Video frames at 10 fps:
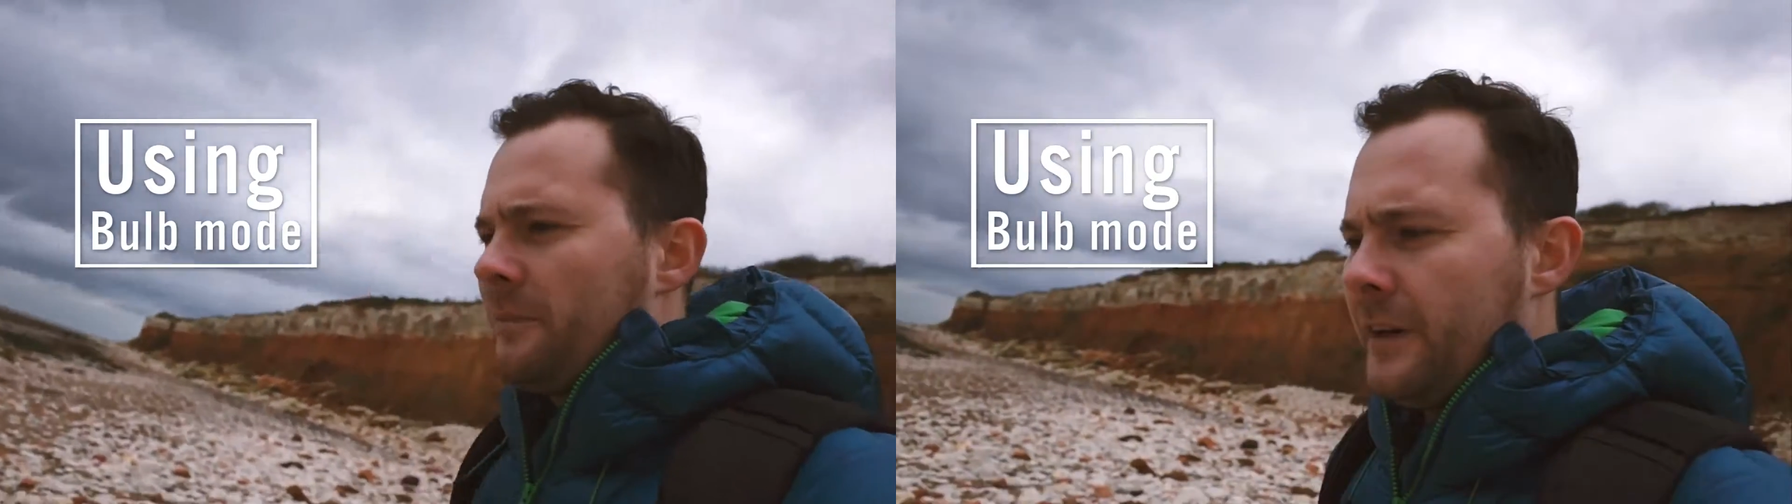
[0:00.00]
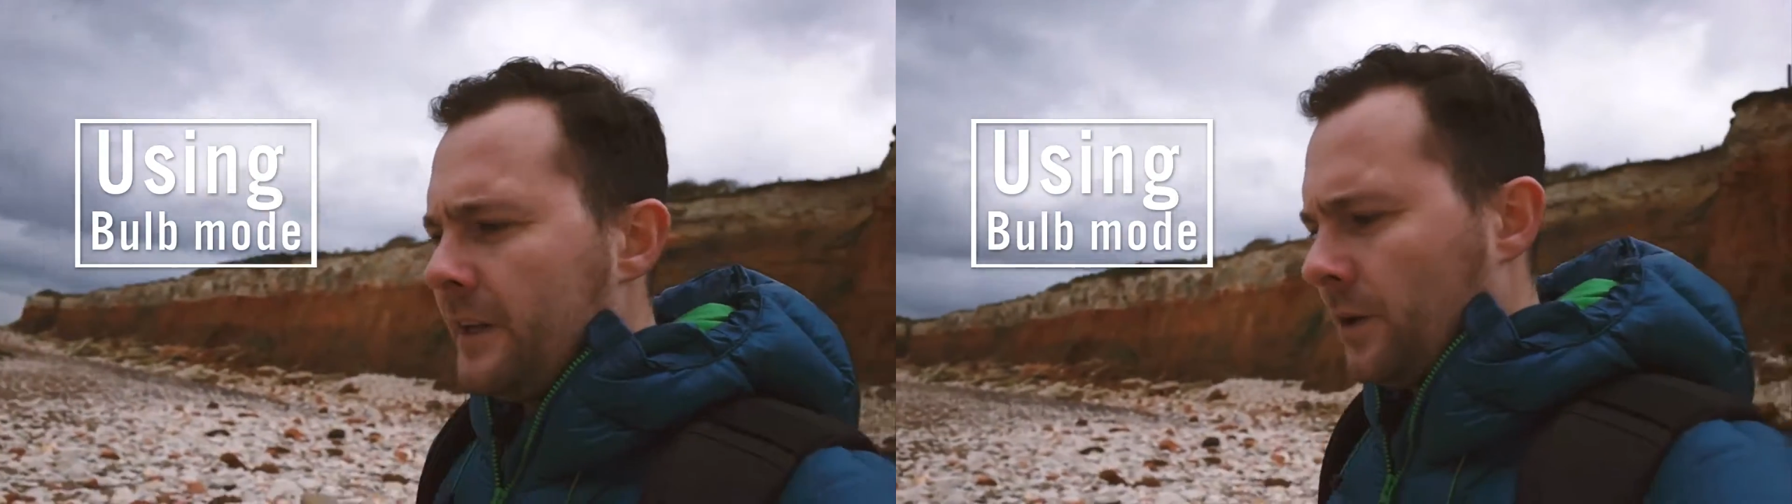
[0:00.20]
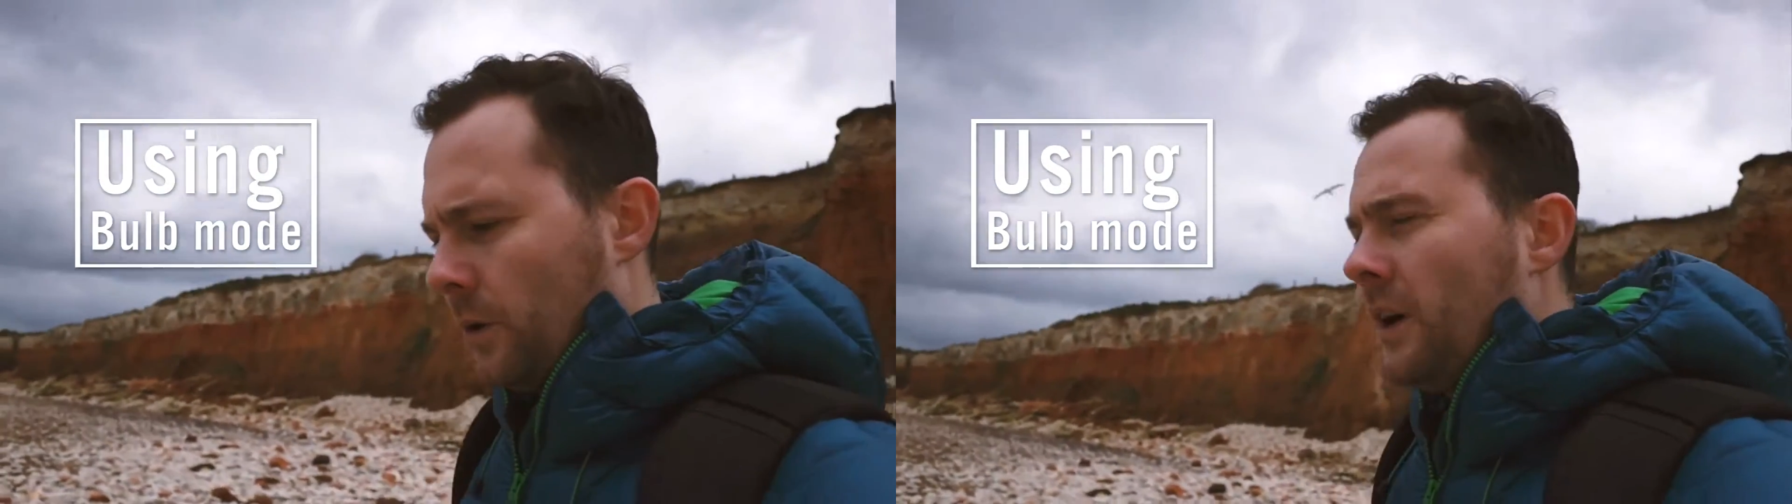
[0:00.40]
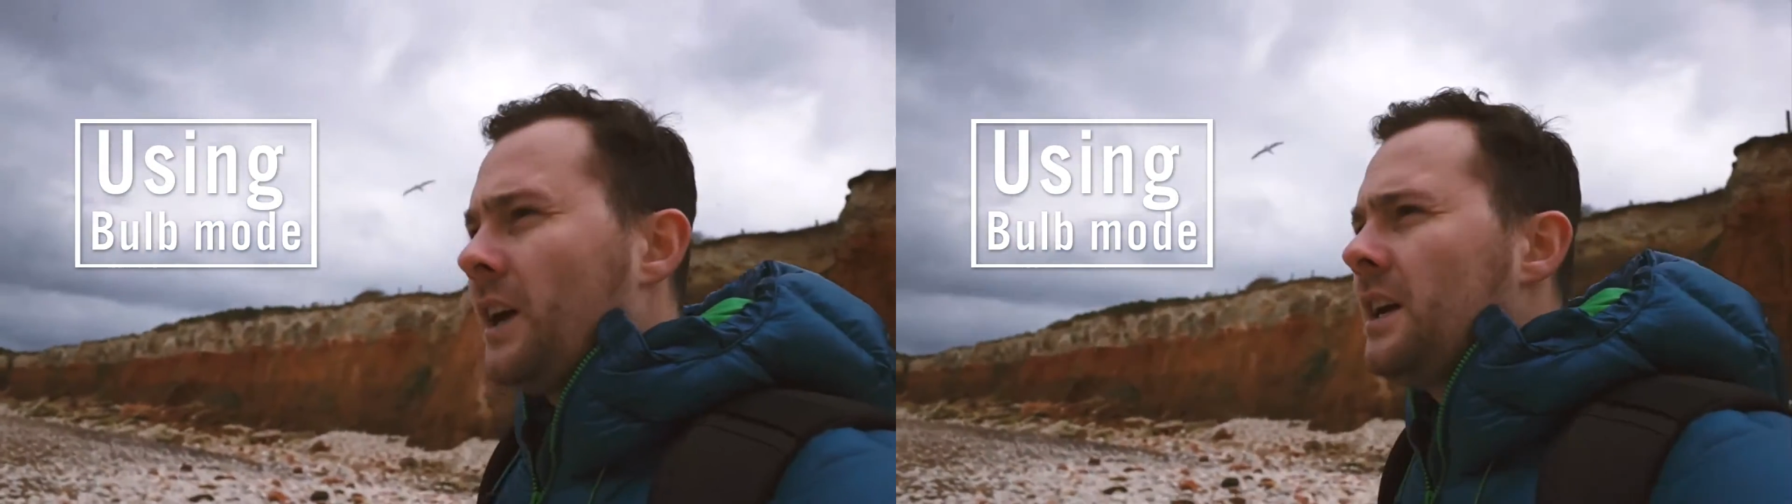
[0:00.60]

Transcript: video.